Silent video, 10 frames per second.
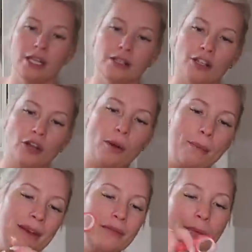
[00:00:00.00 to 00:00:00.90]
So, a
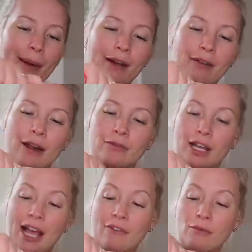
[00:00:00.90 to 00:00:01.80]
bit of a background.
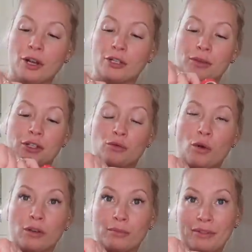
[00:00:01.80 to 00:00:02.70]
I have worked with
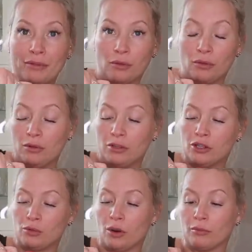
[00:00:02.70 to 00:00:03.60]
Swan before,
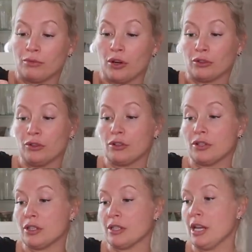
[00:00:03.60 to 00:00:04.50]
Swan
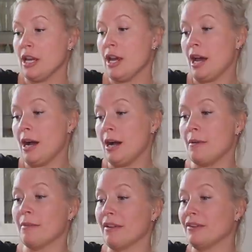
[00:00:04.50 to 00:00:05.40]
products.
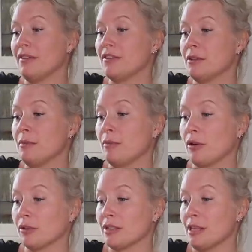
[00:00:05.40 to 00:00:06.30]
They've gifted me
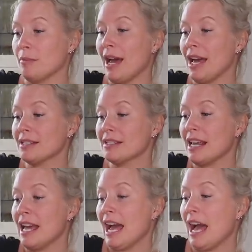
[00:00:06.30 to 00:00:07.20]
products in the past.
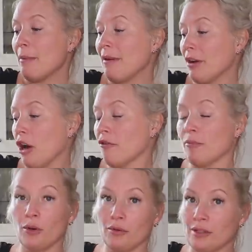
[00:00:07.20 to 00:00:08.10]
However, I
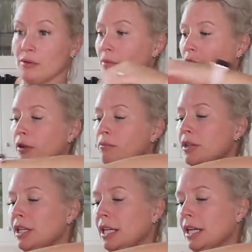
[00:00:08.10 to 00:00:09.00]
bought this with my own
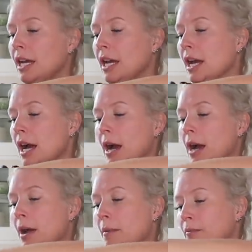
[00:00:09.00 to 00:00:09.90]
money.
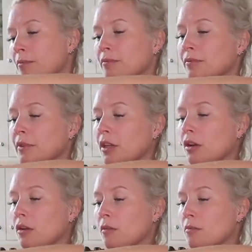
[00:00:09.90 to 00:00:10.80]

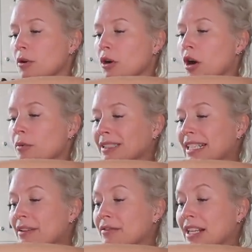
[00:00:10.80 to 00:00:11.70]
But I will
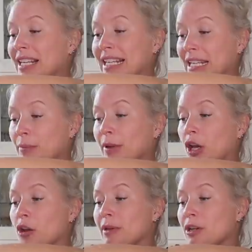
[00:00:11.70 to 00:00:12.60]
leave the link
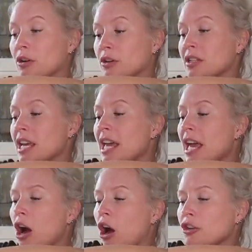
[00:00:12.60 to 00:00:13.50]
below because
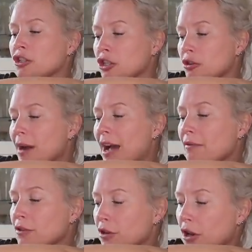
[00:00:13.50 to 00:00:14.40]
I do
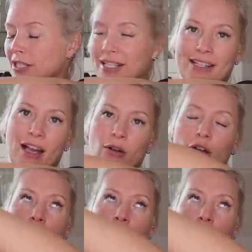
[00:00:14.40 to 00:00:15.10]
have a discount